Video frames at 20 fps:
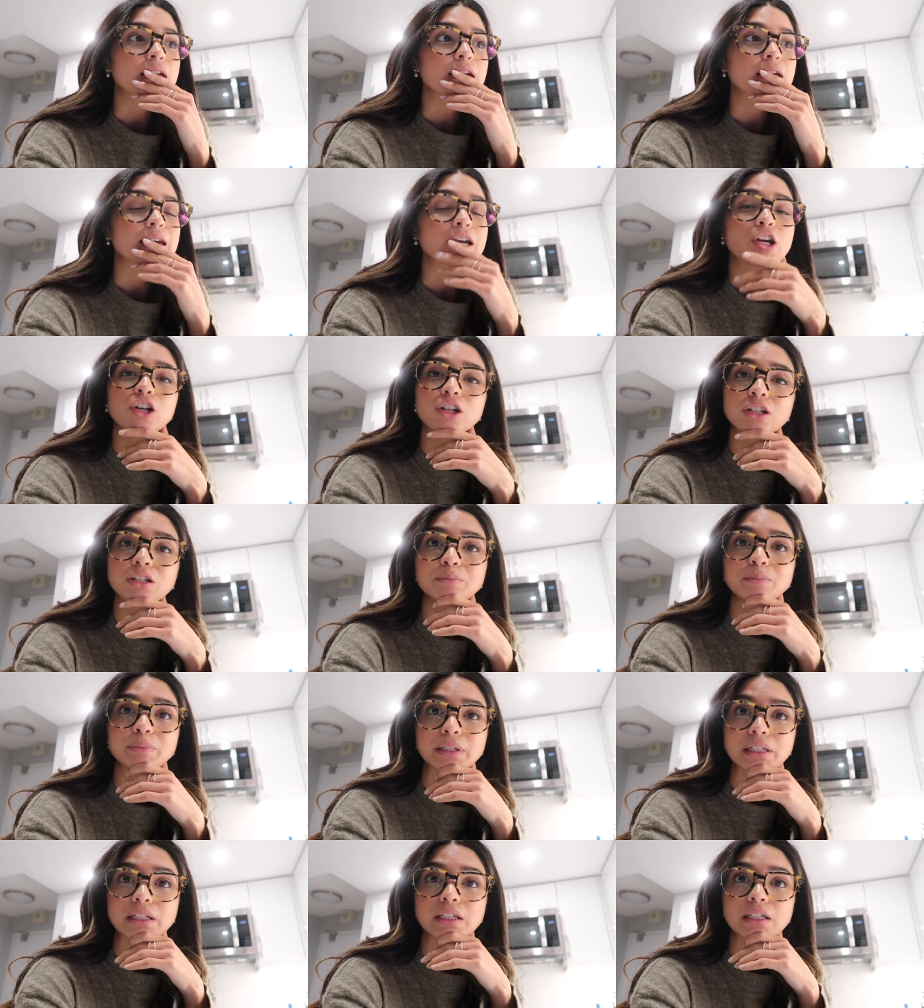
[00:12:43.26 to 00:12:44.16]
it
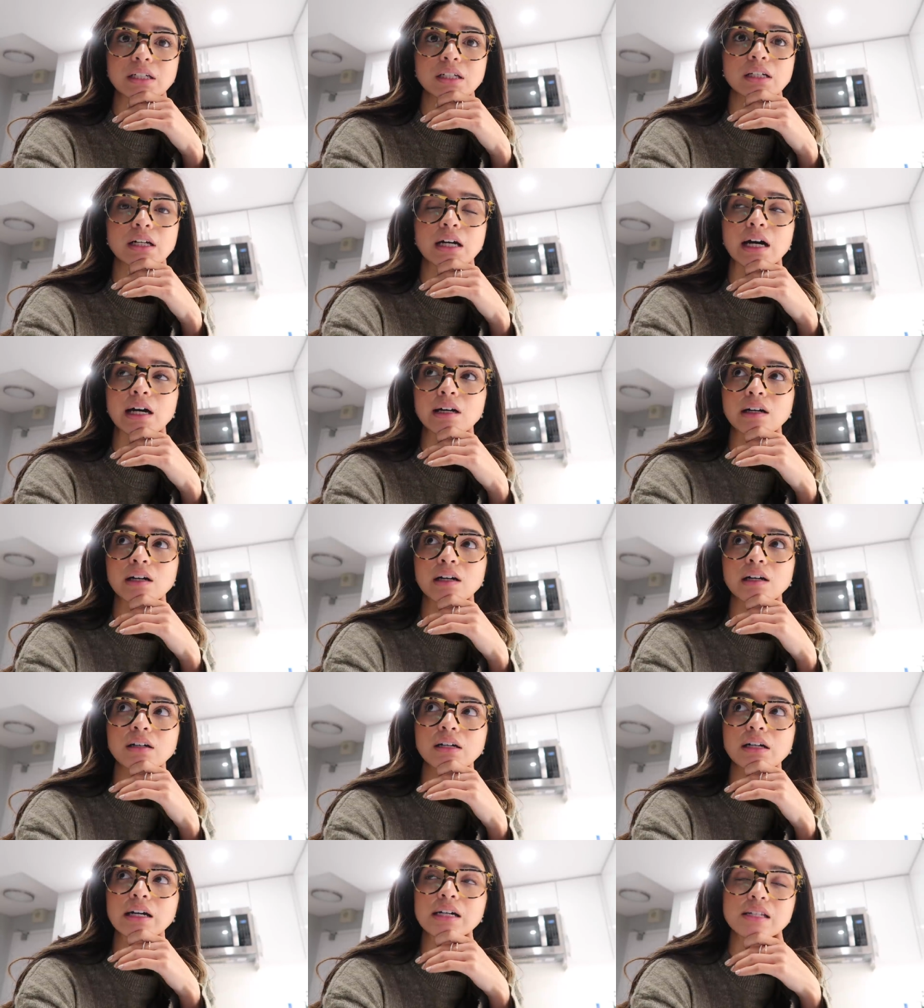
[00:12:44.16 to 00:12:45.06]
could be
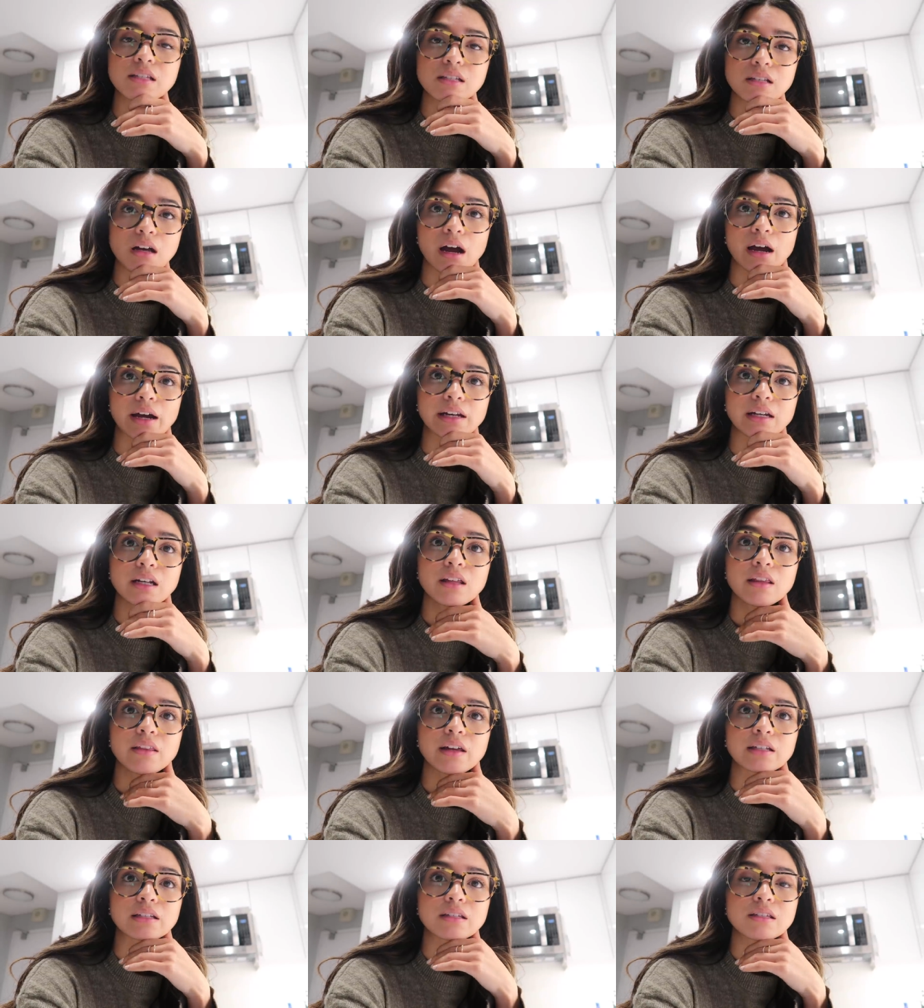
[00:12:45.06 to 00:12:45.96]
a, a, sign
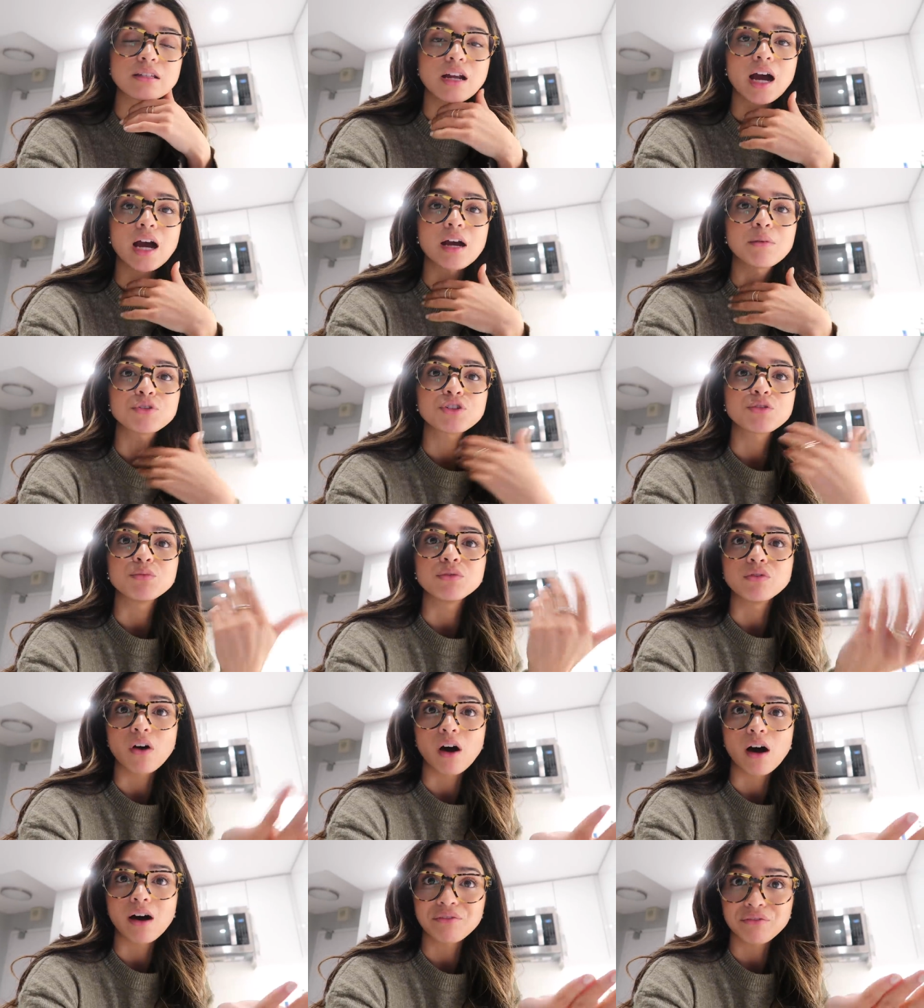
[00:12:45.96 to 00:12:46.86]
that it's time to
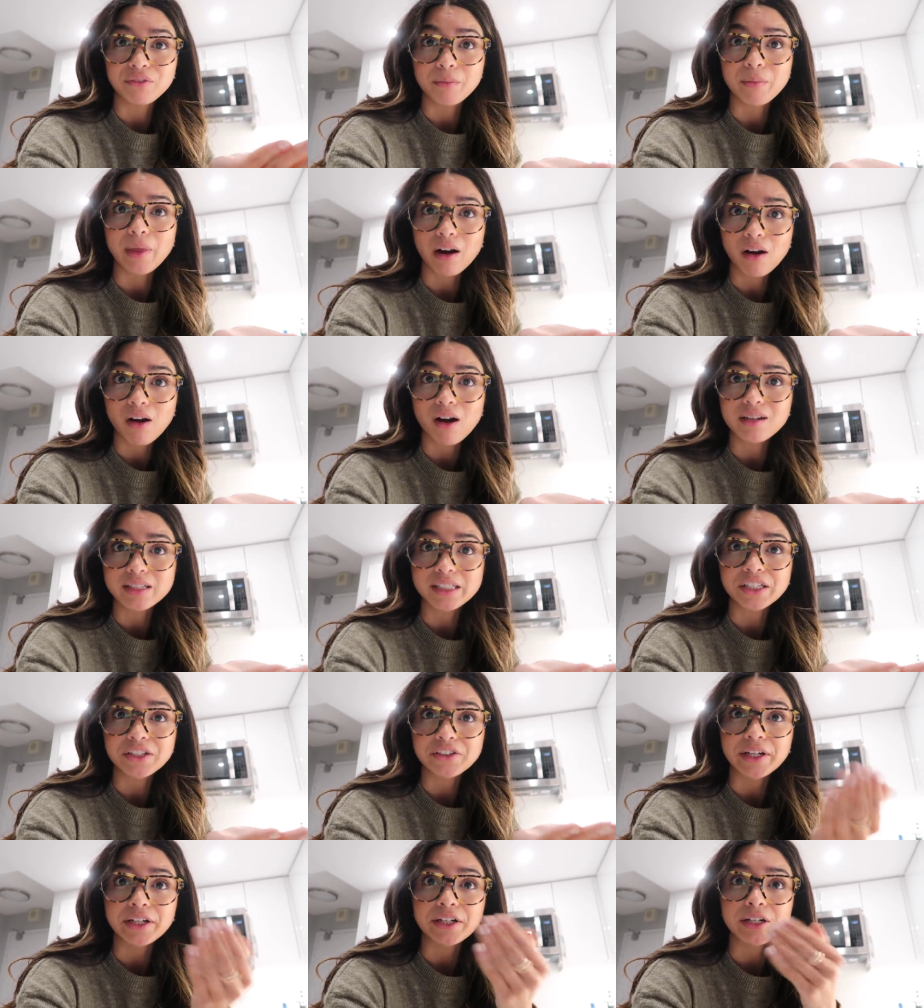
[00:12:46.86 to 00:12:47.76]
move on from that
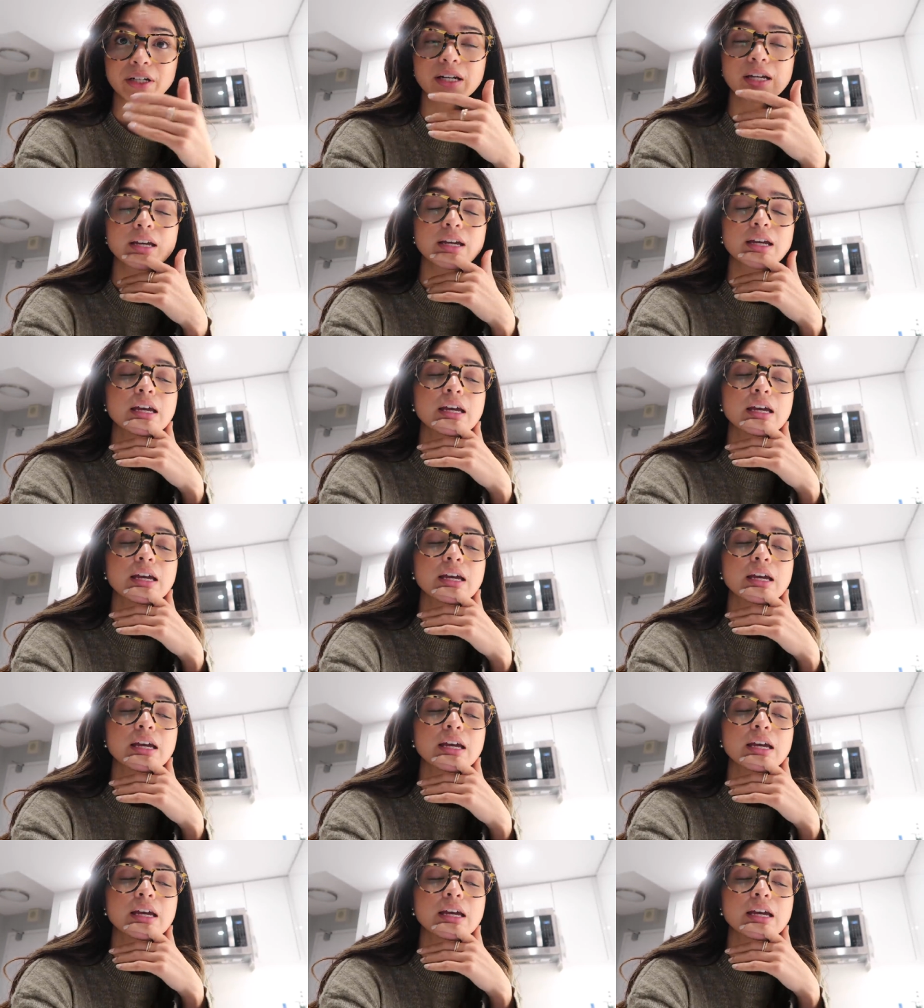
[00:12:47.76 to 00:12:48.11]
content creator.